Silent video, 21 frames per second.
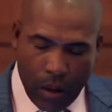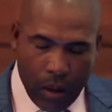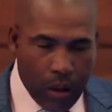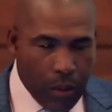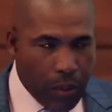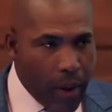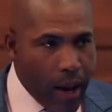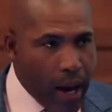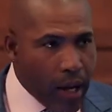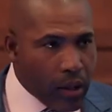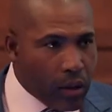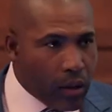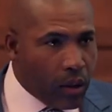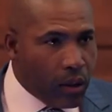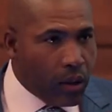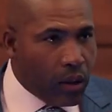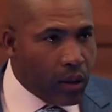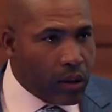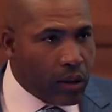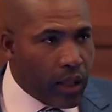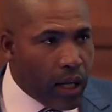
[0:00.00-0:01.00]
The pastor
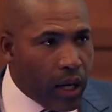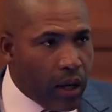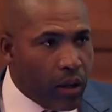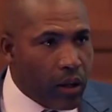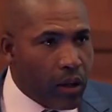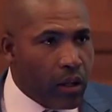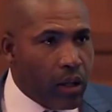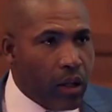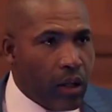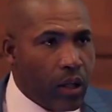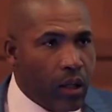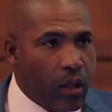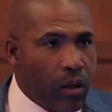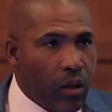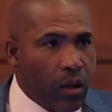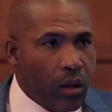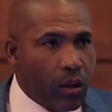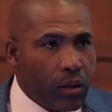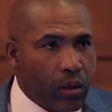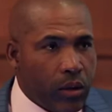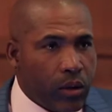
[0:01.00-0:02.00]
looks at her and he
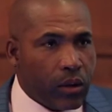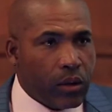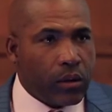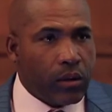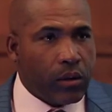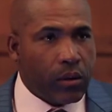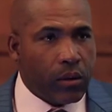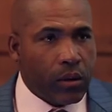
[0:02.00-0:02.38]
goes,